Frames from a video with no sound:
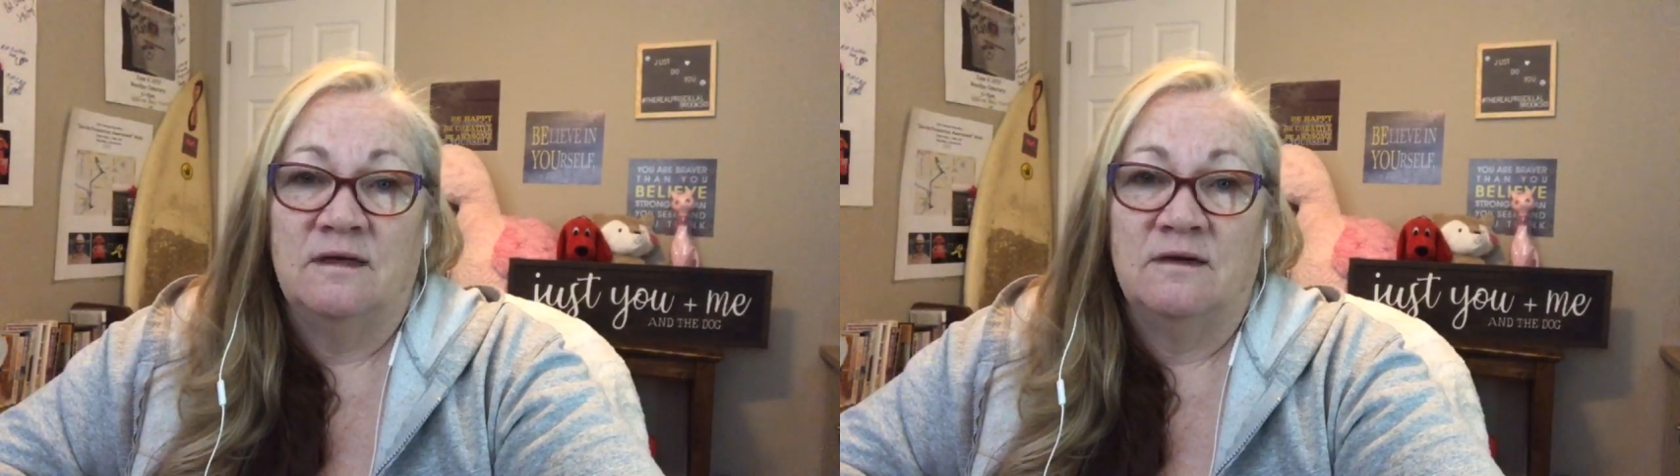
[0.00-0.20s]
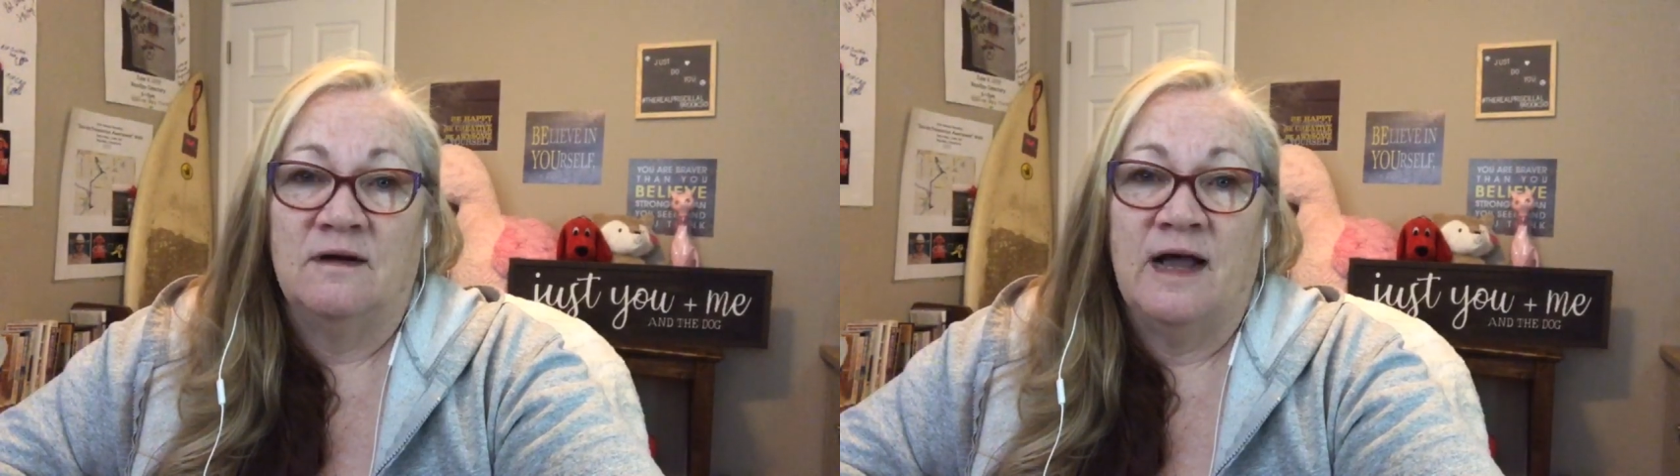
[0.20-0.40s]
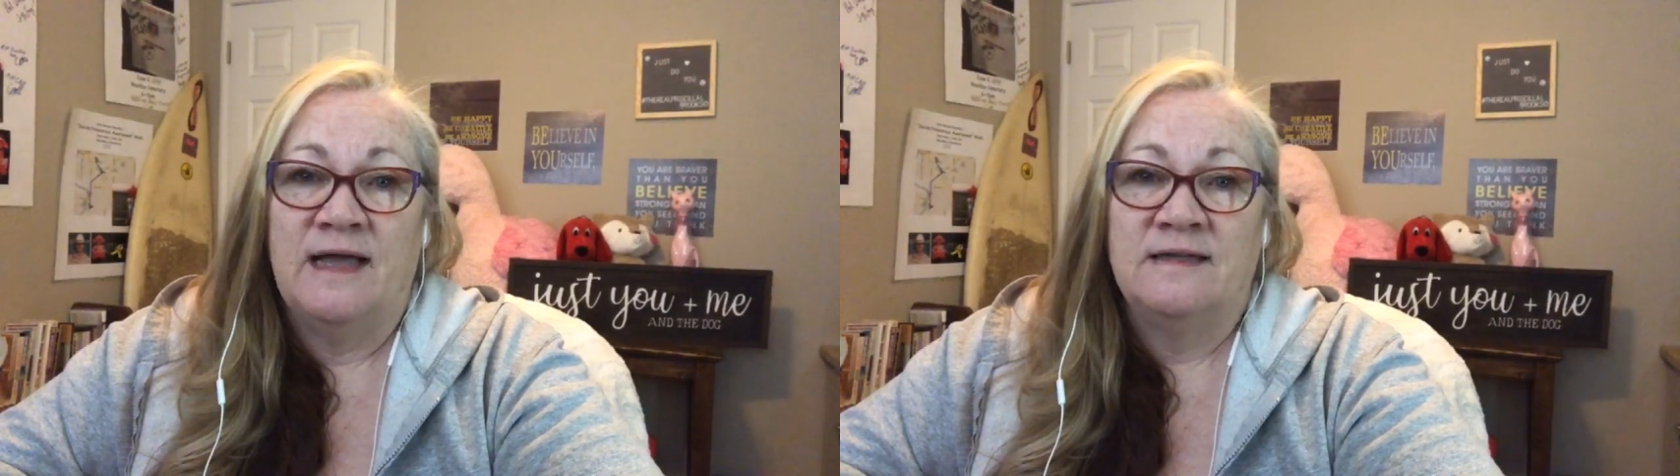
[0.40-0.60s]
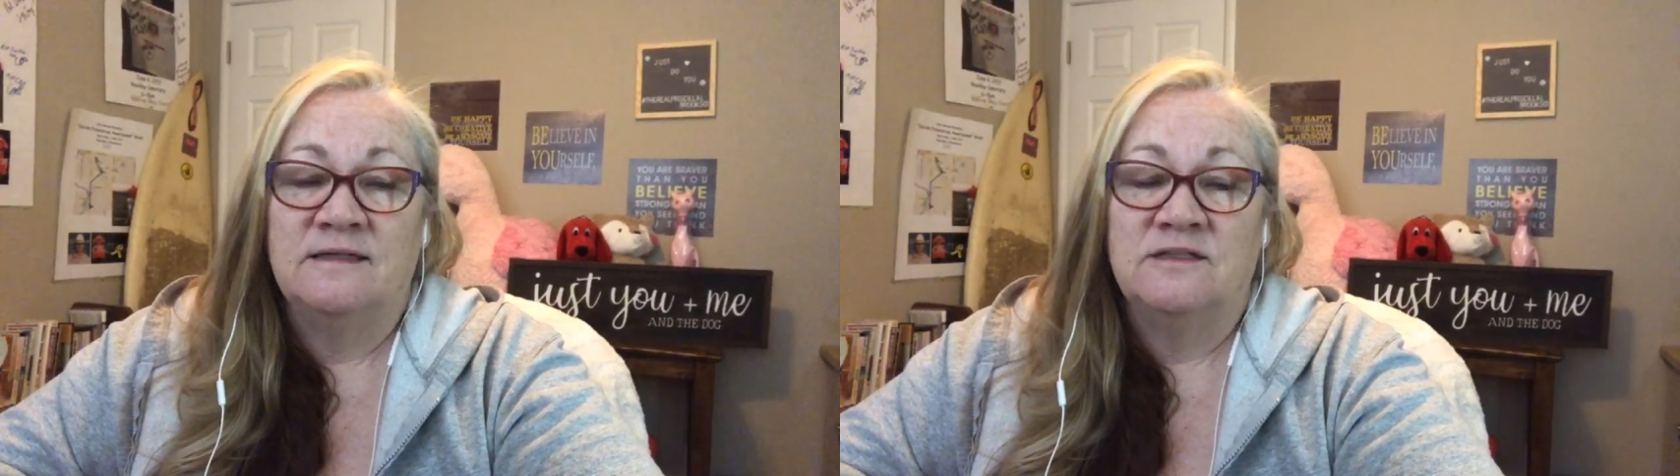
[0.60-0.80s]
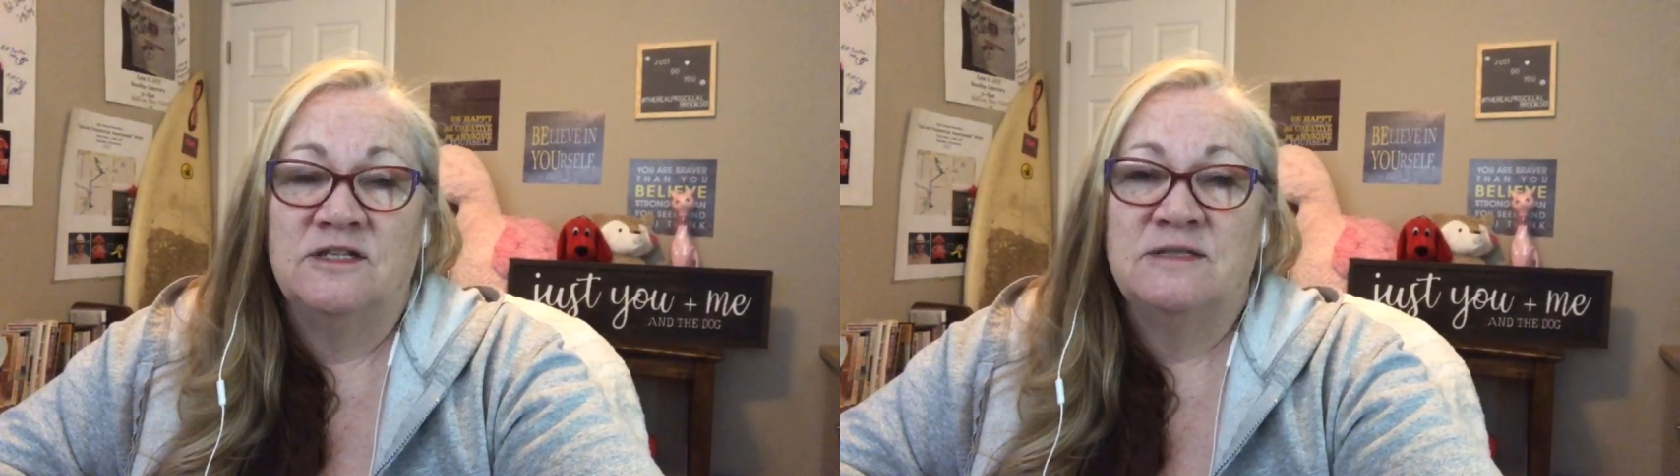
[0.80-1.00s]
All right?
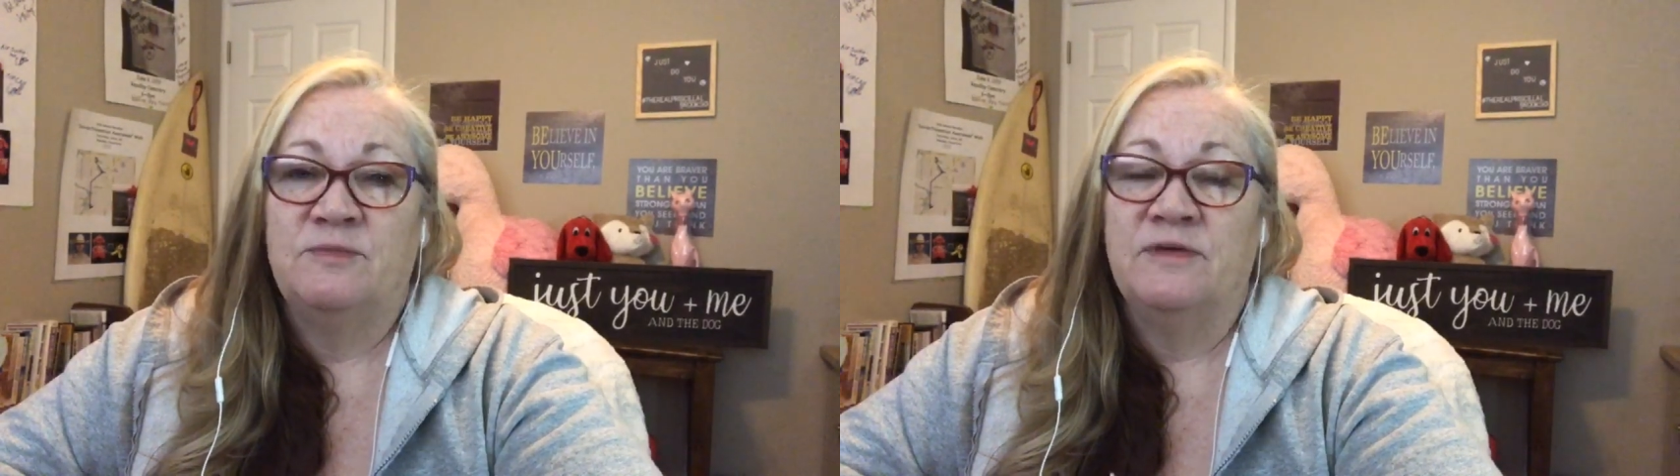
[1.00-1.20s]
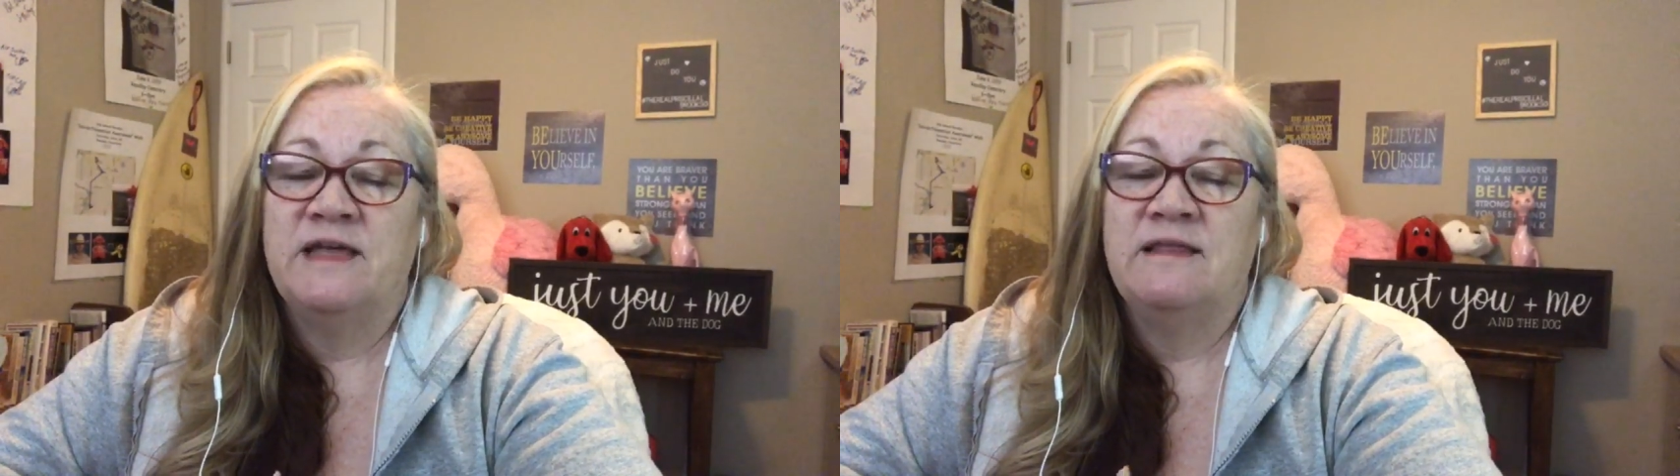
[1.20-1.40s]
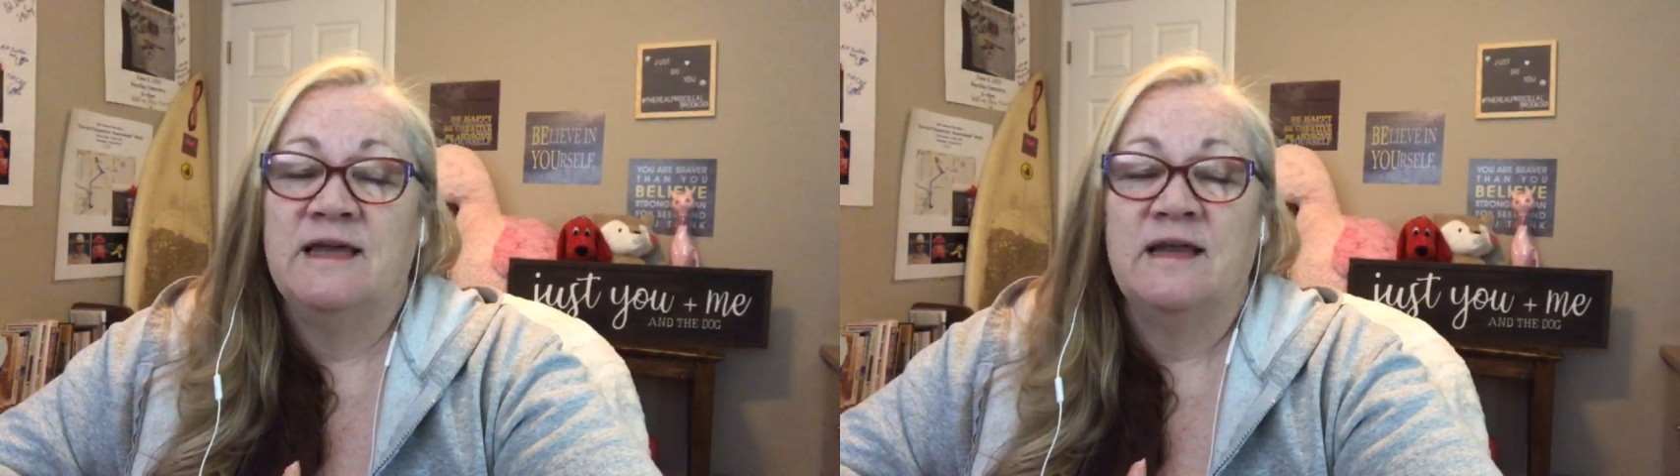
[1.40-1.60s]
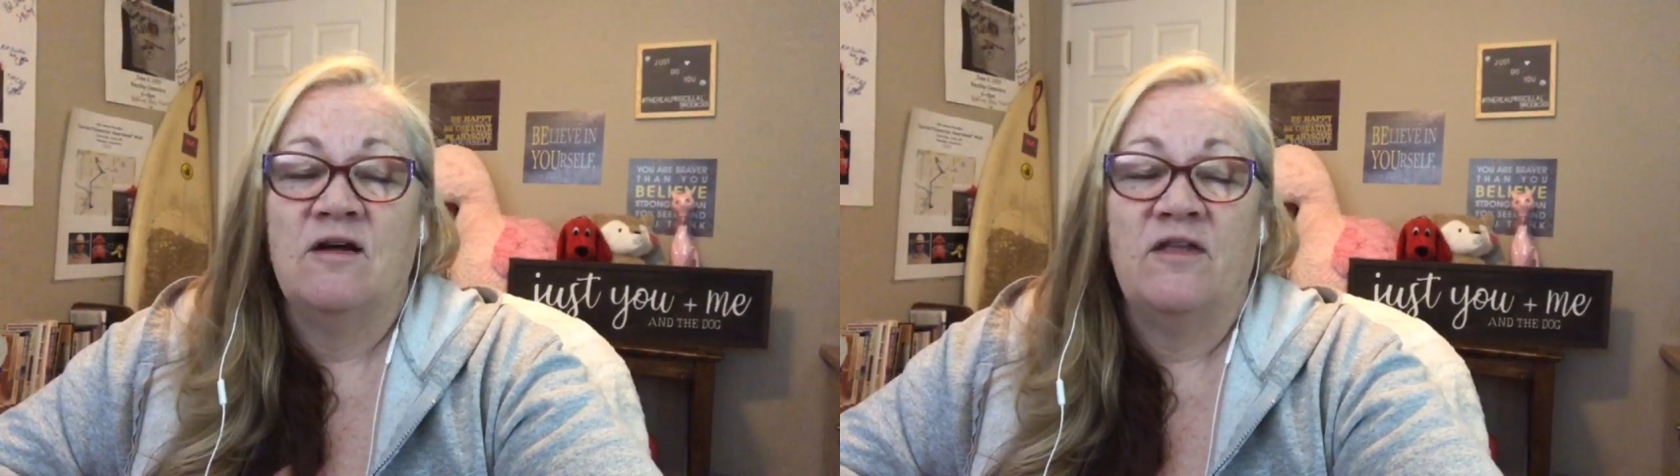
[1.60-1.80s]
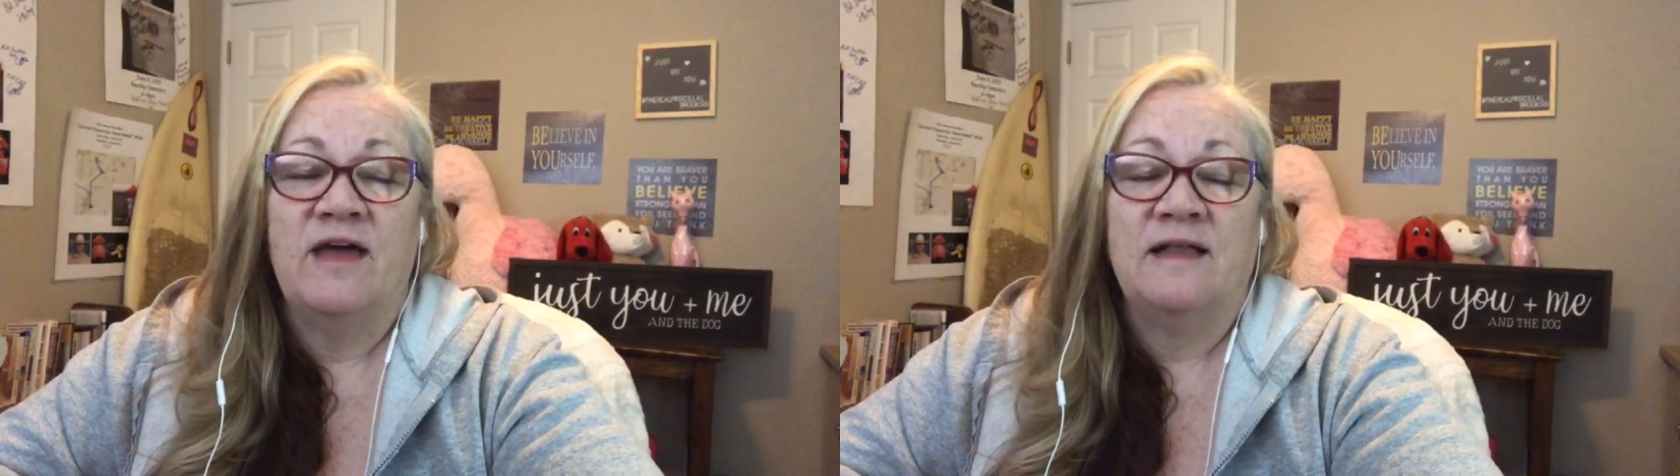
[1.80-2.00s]
Just breathe in all